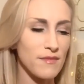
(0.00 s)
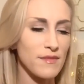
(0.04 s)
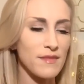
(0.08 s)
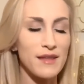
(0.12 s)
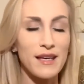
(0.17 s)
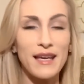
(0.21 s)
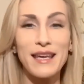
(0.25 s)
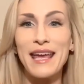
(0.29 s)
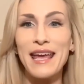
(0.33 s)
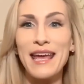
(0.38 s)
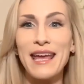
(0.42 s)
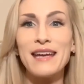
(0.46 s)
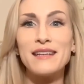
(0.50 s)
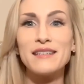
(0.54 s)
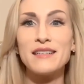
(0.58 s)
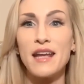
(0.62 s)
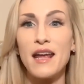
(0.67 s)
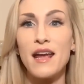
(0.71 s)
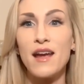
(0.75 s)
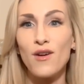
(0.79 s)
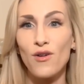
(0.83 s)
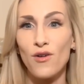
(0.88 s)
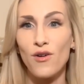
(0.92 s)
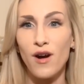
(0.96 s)
the canned
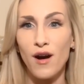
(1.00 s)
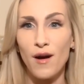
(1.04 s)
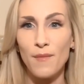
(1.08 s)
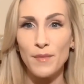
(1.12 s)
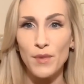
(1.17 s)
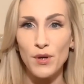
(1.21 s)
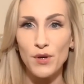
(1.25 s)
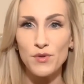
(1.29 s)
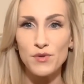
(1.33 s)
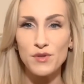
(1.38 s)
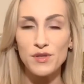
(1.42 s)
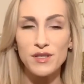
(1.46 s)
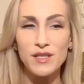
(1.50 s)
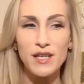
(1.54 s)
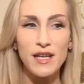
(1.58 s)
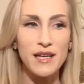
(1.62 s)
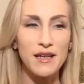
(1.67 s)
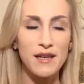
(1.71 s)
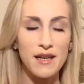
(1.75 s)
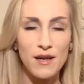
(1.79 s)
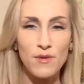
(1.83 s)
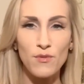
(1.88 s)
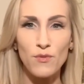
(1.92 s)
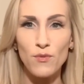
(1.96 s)
air almost.
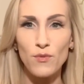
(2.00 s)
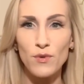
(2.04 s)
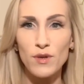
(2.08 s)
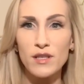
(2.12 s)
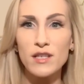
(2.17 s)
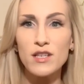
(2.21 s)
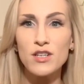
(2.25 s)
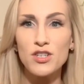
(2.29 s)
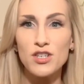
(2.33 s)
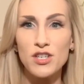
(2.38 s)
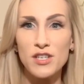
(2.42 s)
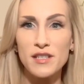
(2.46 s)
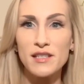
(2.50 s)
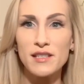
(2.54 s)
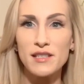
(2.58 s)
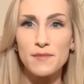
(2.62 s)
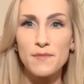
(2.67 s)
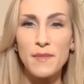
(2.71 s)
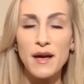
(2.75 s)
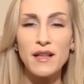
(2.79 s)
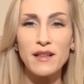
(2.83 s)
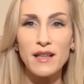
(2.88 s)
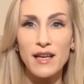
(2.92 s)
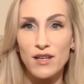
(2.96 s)
It, it really just
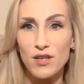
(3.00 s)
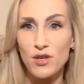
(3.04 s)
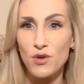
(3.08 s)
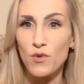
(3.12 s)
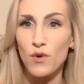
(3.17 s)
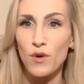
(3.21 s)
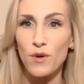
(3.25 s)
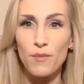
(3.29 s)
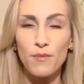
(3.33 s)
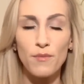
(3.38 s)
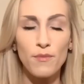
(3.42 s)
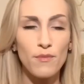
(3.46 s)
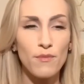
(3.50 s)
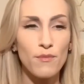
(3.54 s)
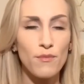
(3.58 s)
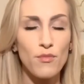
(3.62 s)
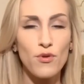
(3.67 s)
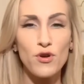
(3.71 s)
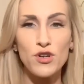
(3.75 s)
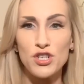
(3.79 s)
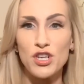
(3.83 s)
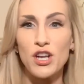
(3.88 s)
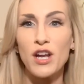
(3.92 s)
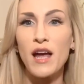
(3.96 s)
smelled like you were
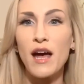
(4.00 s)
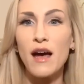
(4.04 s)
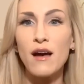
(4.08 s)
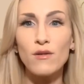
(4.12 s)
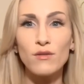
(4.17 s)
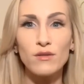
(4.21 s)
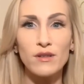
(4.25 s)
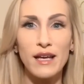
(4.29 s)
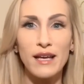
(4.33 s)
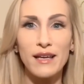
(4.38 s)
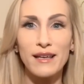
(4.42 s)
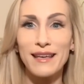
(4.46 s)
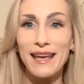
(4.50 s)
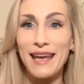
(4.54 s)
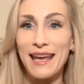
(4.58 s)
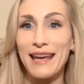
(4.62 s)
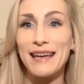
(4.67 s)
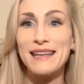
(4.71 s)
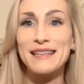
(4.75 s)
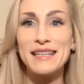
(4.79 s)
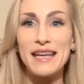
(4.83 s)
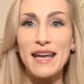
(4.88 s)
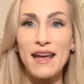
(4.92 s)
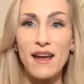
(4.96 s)
pushing out like
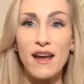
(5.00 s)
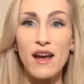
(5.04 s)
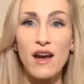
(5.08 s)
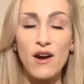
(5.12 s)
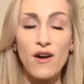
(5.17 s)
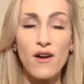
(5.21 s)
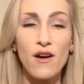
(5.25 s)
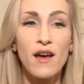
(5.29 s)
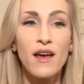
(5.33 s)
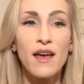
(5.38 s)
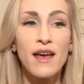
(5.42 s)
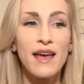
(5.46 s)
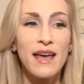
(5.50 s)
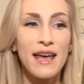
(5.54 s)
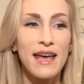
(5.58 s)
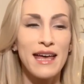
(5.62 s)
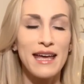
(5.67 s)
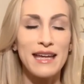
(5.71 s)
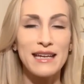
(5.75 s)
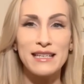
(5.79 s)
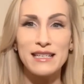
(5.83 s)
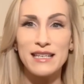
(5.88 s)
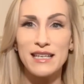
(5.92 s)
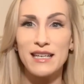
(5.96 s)
canned air.
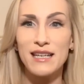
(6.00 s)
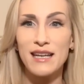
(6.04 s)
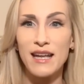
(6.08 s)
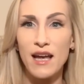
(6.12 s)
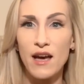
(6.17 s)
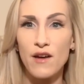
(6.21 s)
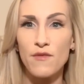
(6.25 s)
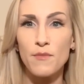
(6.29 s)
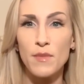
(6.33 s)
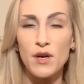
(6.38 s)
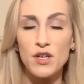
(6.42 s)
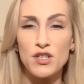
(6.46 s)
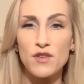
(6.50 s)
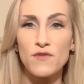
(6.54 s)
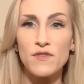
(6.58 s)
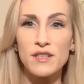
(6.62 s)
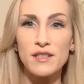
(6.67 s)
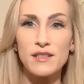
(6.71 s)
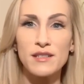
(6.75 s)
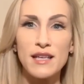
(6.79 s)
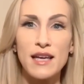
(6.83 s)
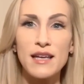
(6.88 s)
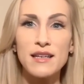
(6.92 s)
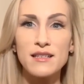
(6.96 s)
It didn't have much of a
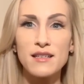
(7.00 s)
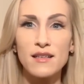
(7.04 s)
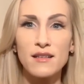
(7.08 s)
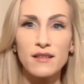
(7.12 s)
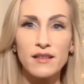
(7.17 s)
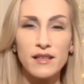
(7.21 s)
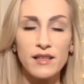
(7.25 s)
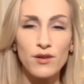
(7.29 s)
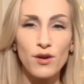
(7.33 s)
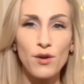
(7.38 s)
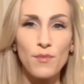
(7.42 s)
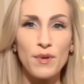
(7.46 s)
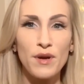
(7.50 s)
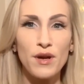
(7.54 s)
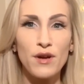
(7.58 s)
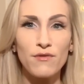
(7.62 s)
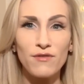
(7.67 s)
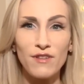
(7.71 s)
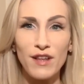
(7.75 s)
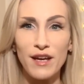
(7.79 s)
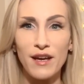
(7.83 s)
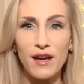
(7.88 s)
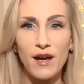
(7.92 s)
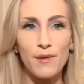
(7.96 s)
scent, a little bit of
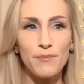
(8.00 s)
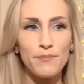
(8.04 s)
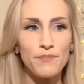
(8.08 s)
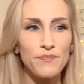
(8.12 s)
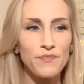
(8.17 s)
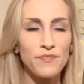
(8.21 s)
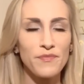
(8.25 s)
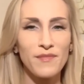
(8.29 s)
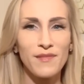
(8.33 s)
like a, um,